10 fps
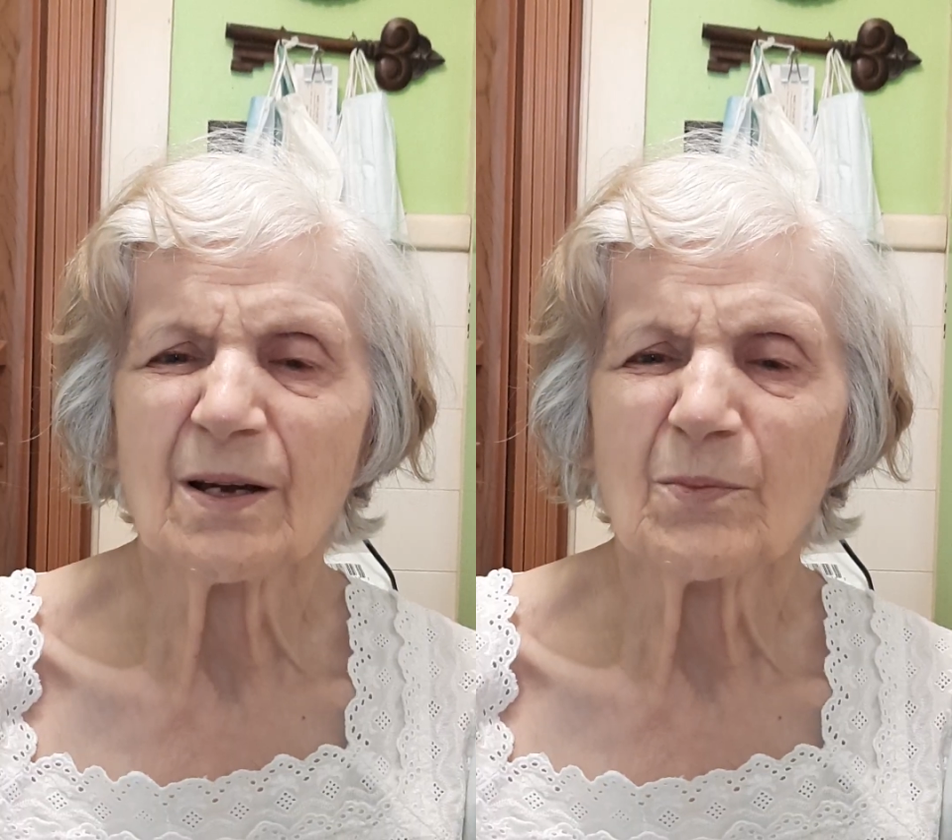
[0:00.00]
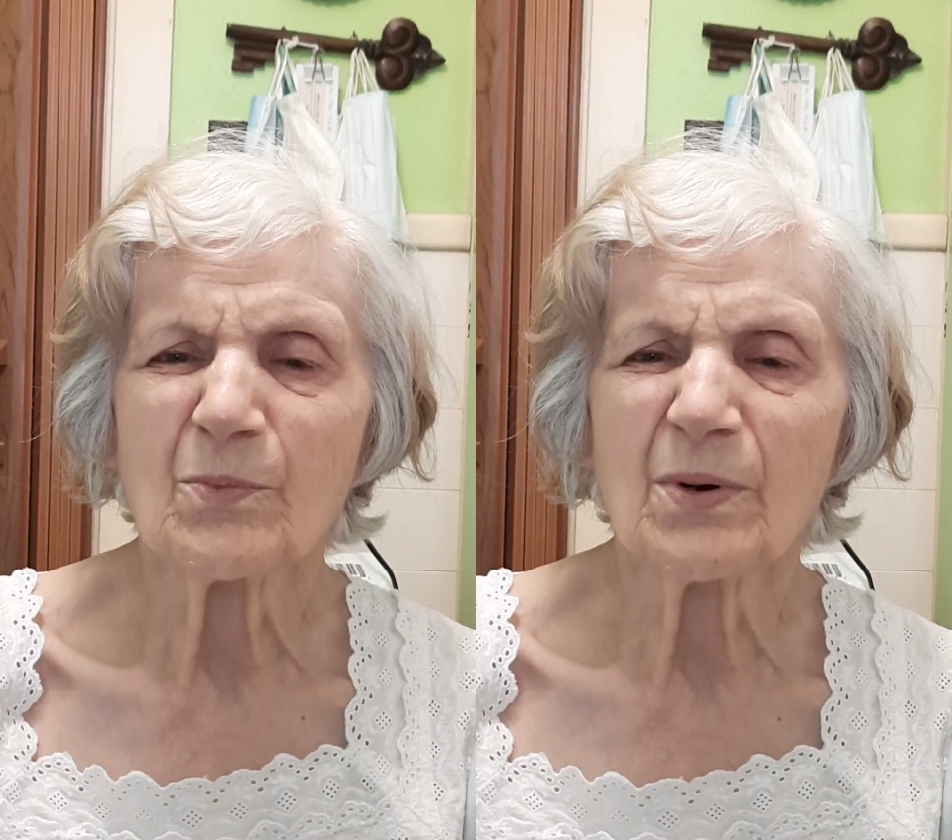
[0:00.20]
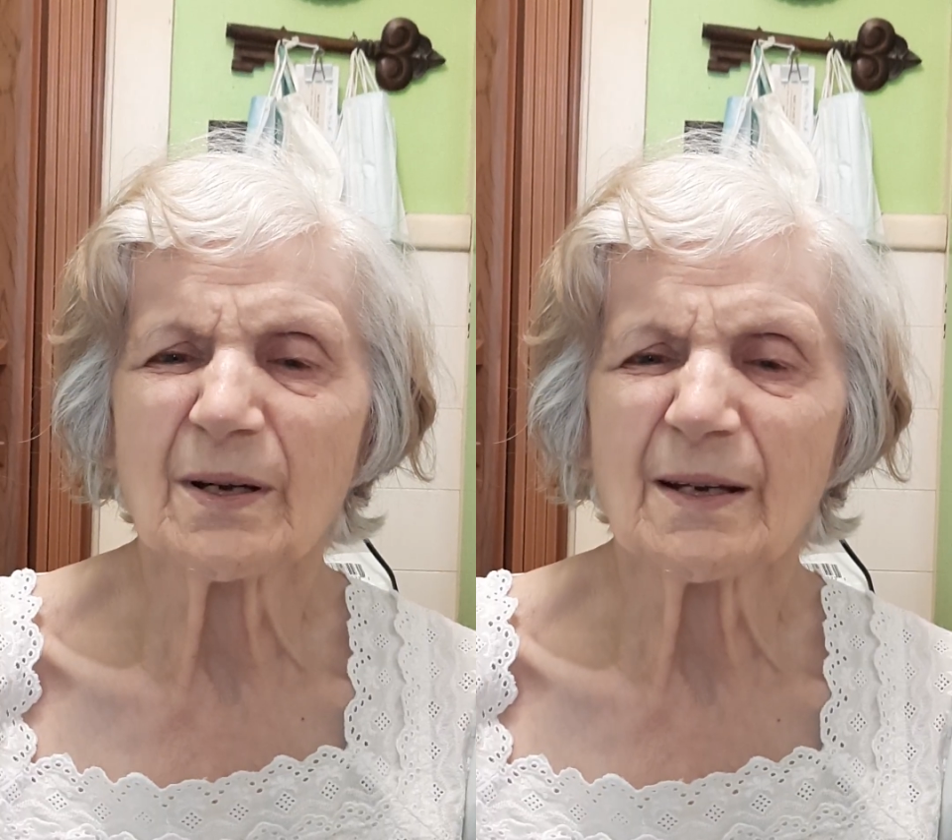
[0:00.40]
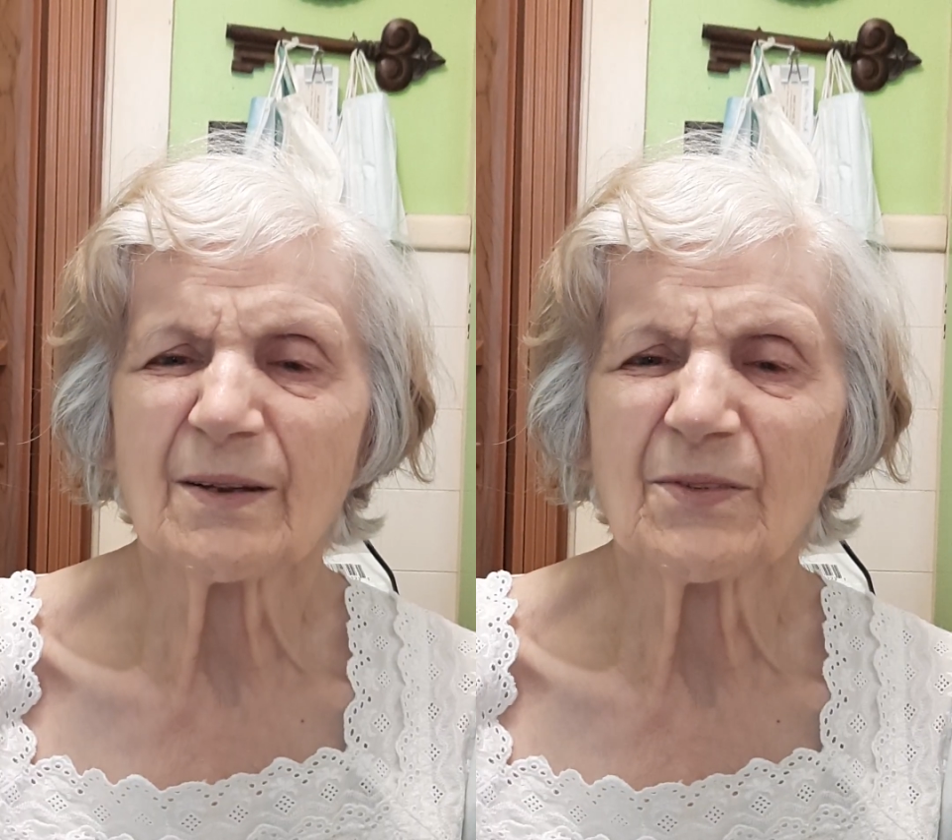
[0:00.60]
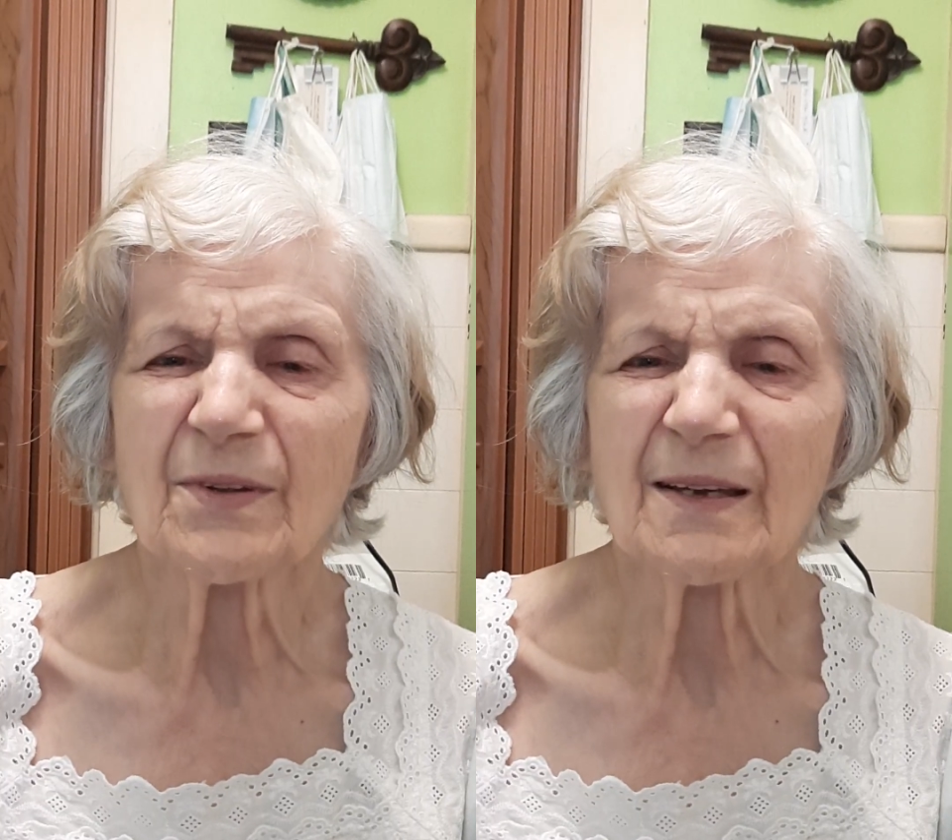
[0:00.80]

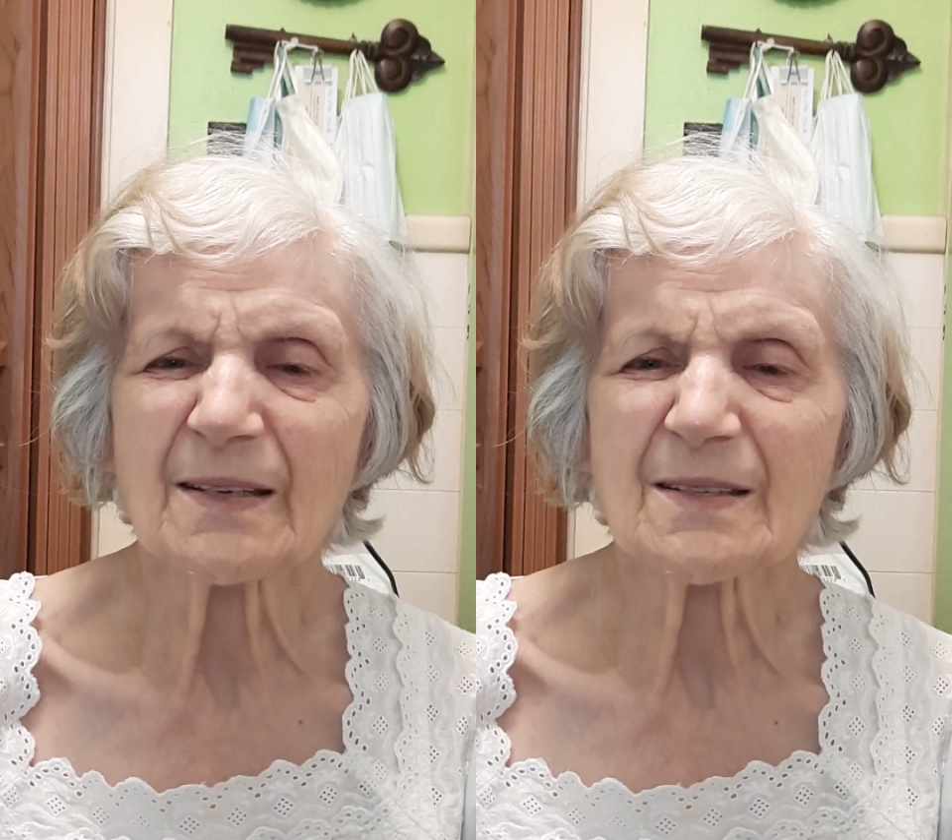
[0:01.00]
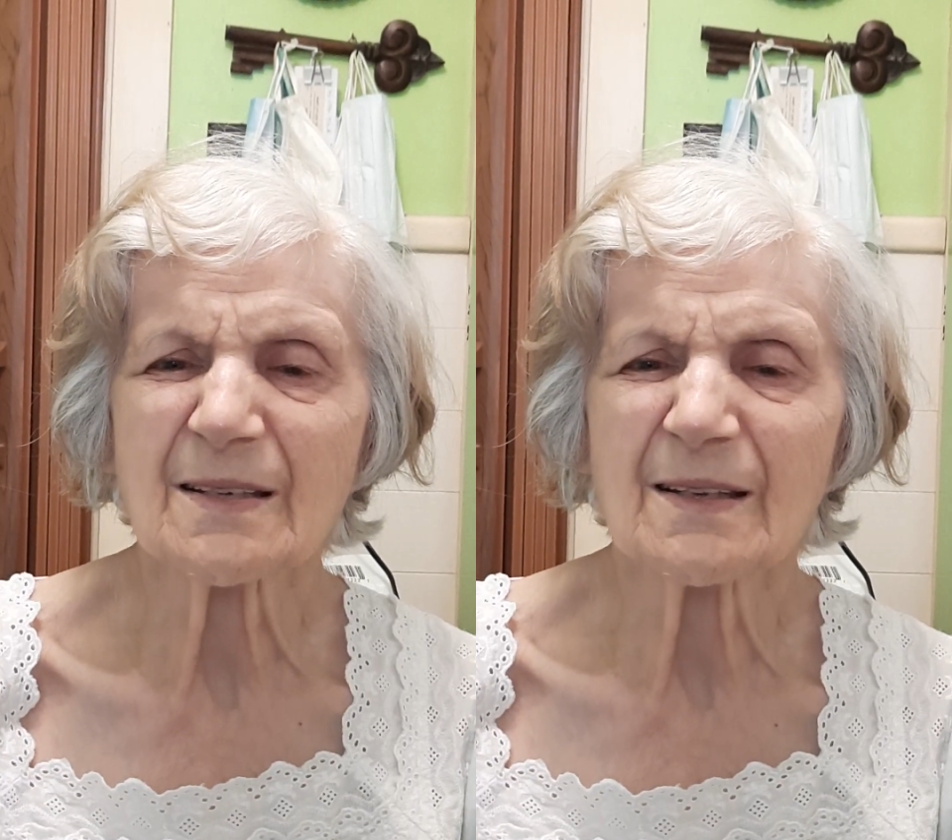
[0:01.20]
burning things